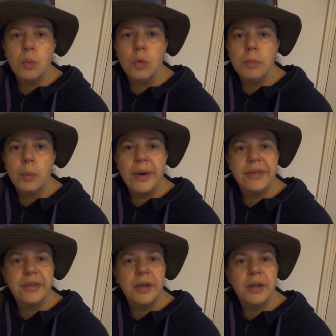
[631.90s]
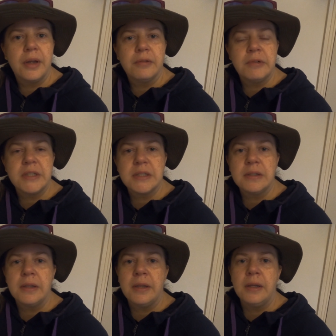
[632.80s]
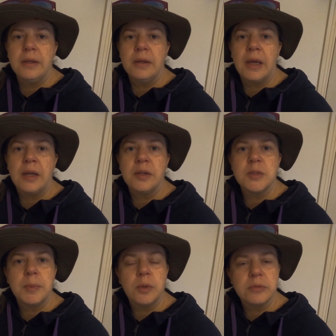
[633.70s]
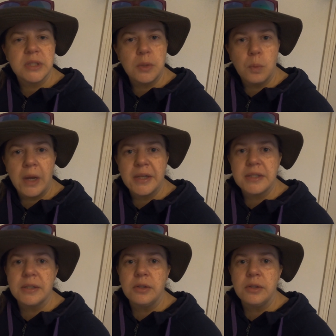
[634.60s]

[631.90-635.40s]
warmer weather recently and it's been obviously wet,